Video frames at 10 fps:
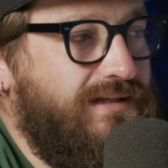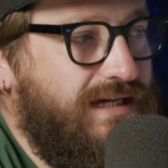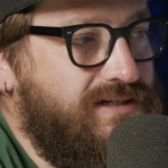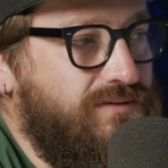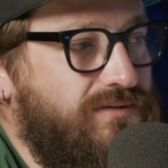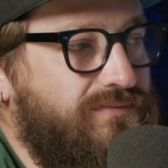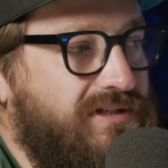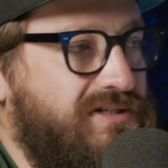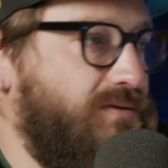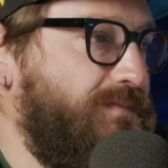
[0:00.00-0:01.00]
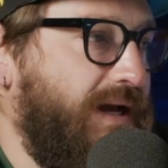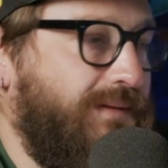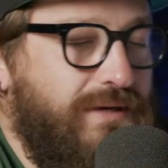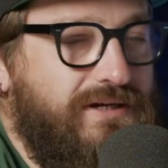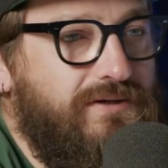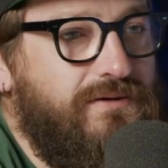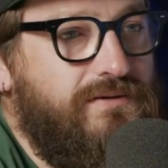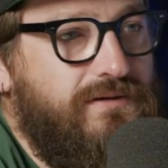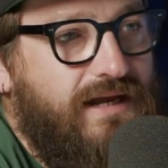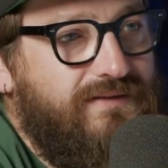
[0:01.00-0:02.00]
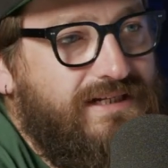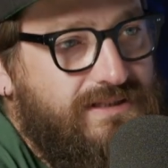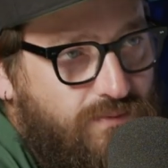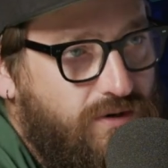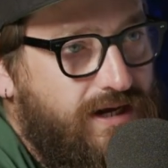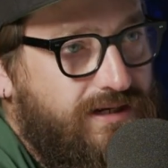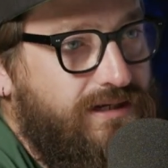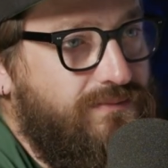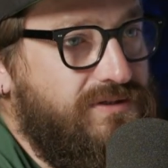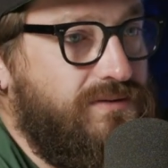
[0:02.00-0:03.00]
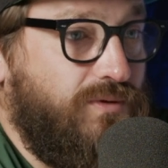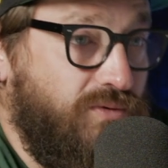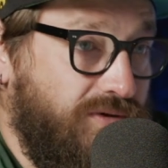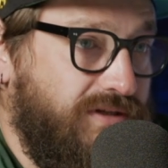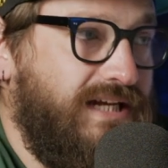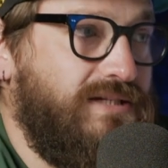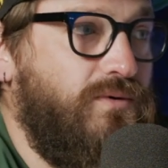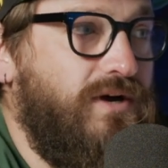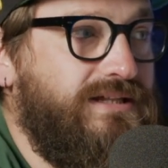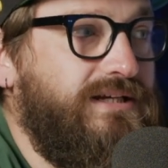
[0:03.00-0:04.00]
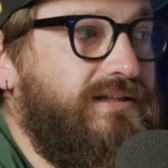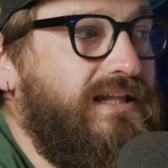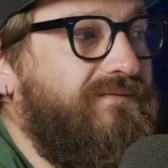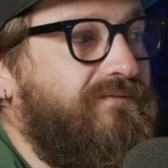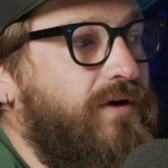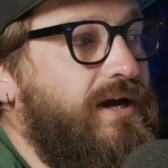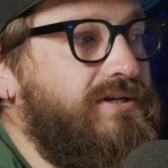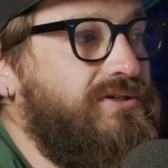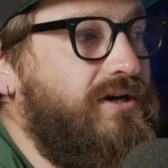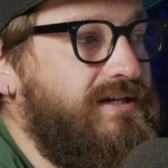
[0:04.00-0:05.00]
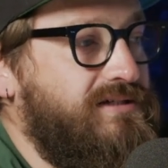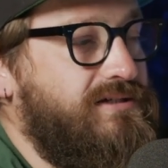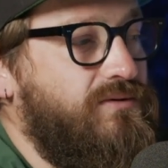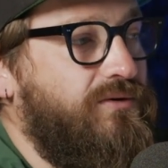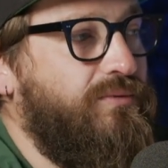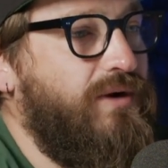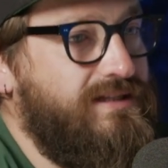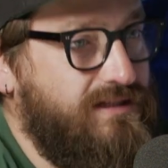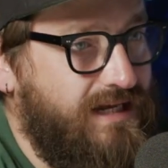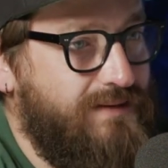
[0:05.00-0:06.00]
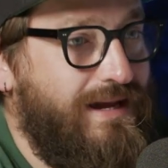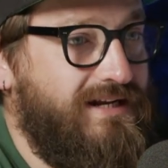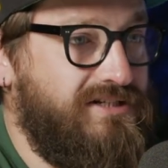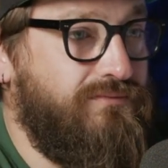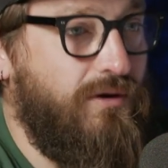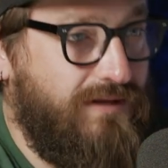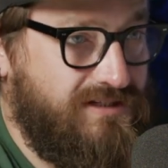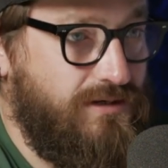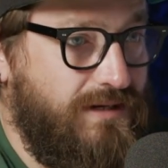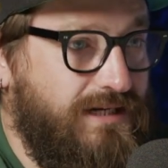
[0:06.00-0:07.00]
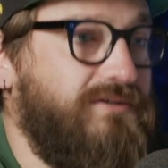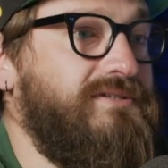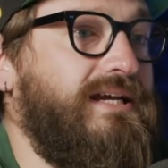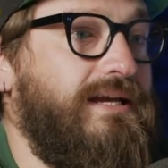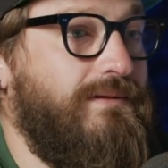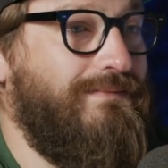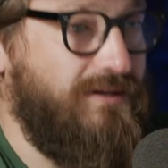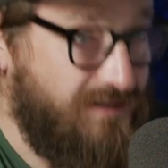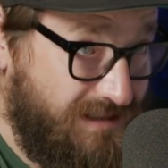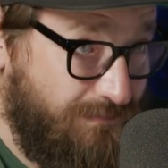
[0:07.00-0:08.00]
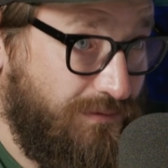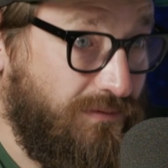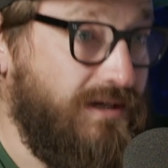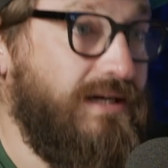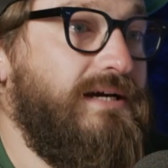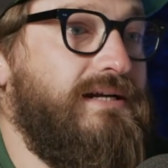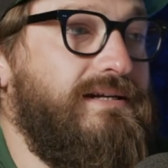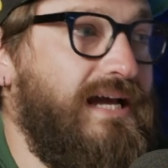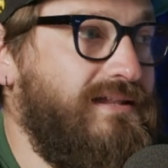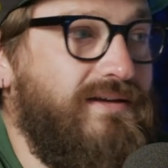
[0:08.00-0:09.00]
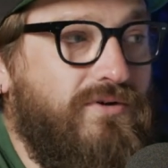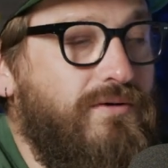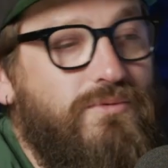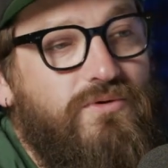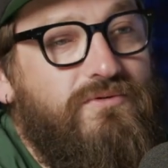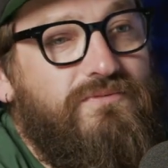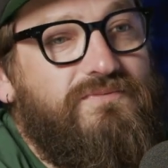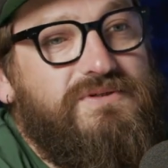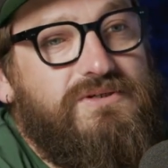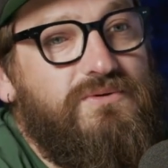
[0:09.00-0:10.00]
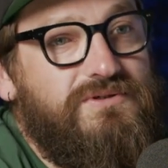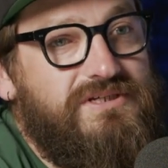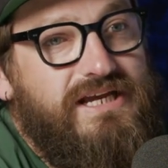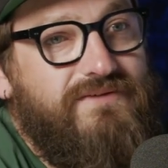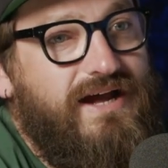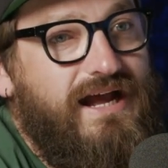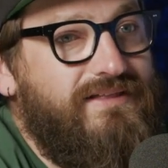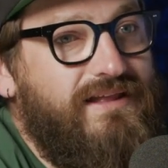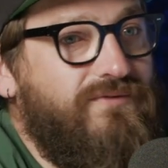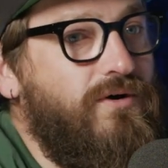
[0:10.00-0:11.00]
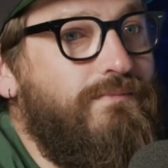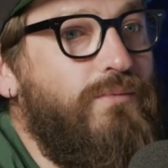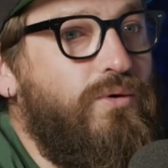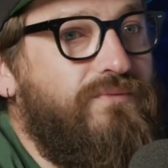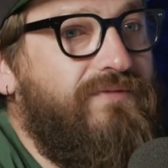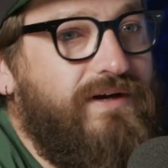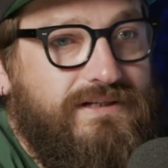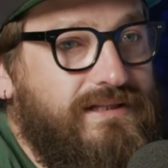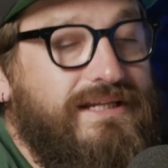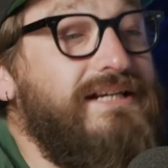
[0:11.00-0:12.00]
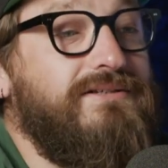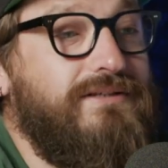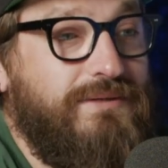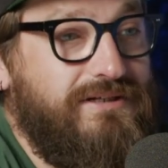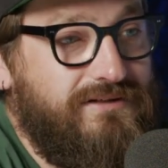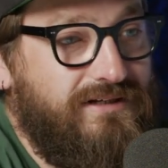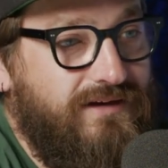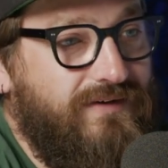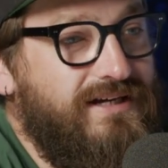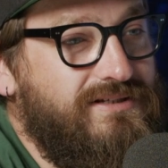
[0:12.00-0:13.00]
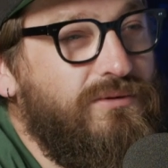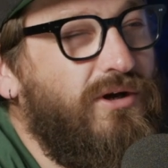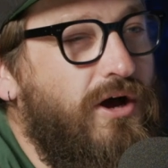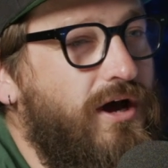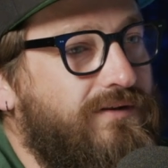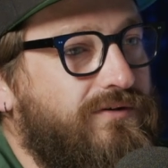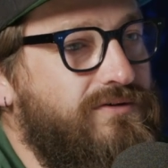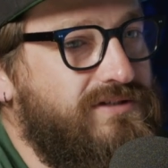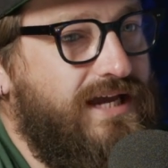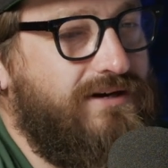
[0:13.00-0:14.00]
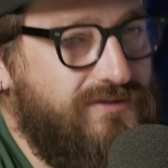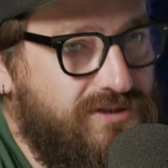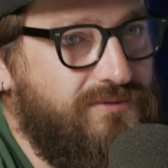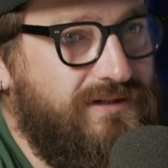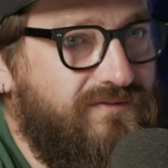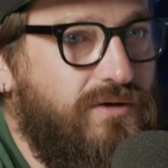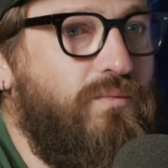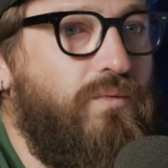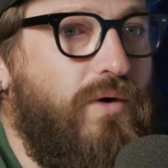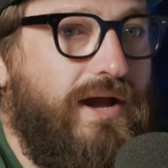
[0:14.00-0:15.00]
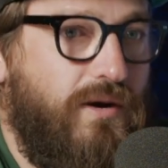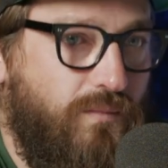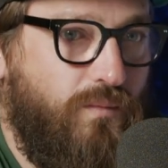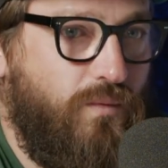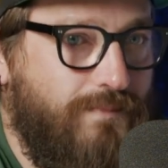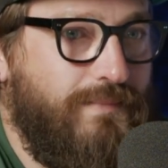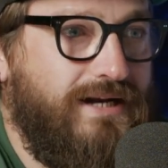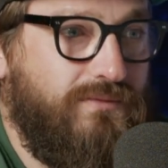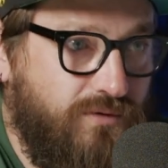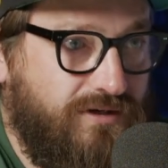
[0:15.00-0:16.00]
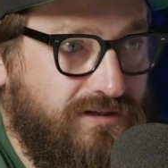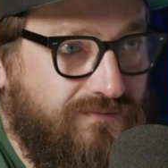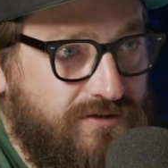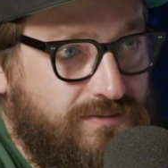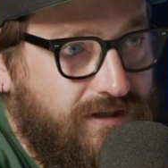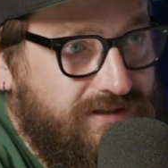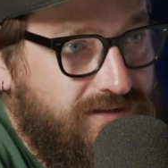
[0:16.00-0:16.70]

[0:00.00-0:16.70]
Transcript: that sort of really stripped back menu, and that's why it was good, and that's why I think their franchises or the way that they managed to roll out so many because they kept the menu simple. Mm-hmm. Now they've got more stores than ever, and they've got more fucking things on the menu than ever. So it kind of goes counterintuitive to what what made it work in the first place.